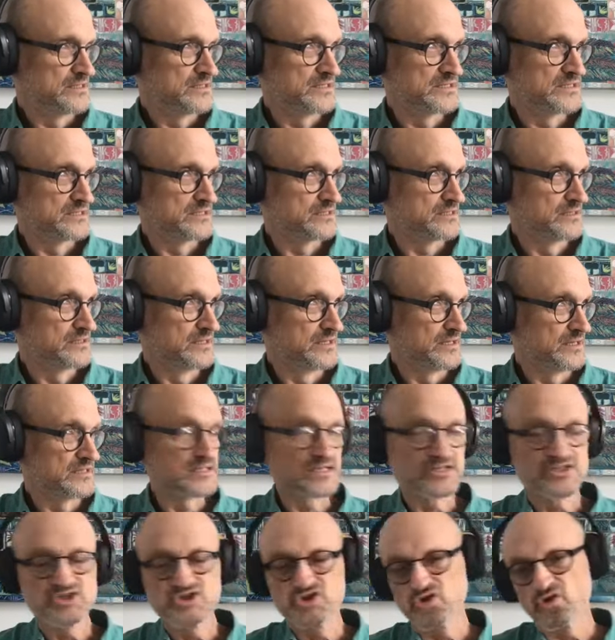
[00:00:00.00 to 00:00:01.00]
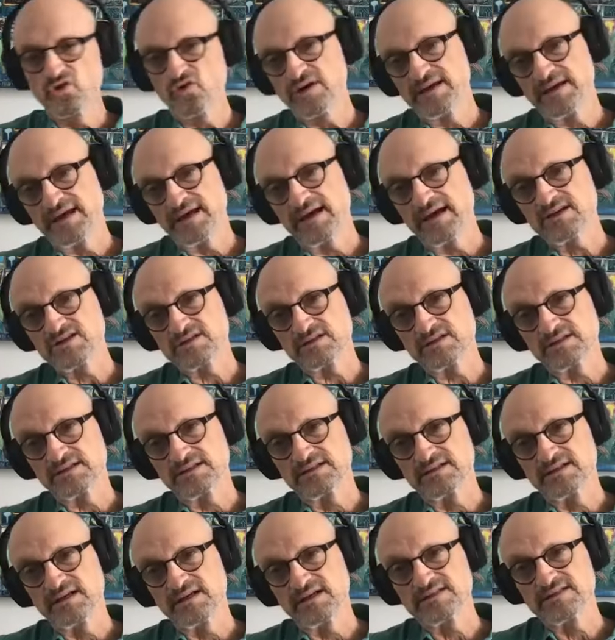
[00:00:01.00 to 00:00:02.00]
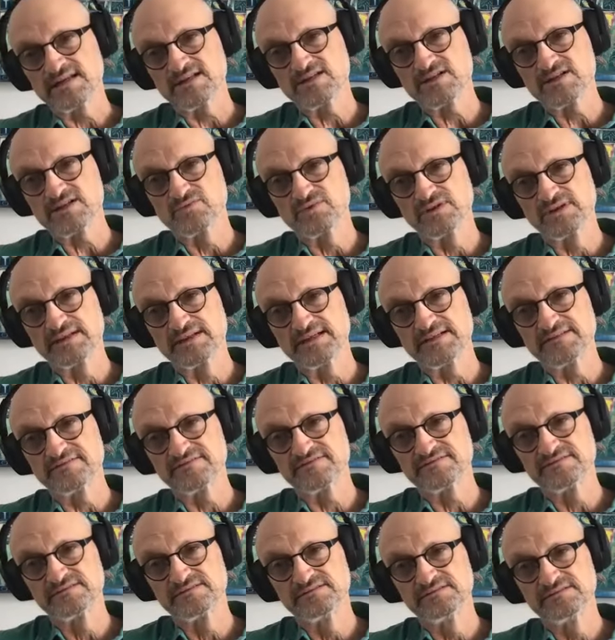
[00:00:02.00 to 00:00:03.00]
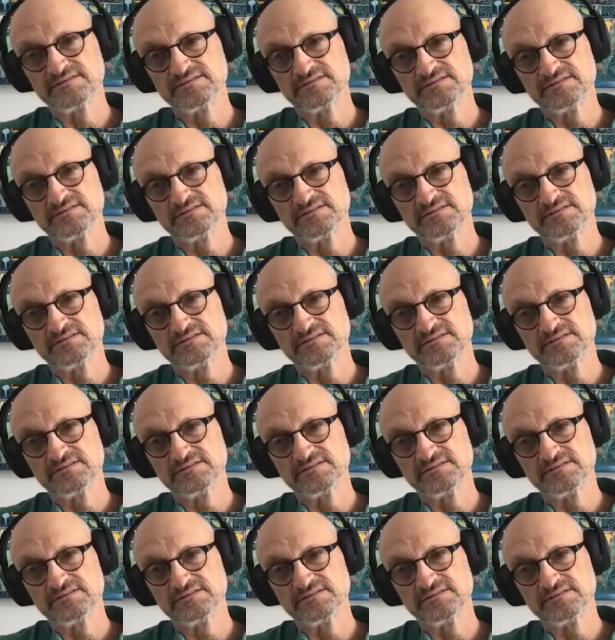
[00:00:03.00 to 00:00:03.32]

it's it's a joy actually. It's such a relief.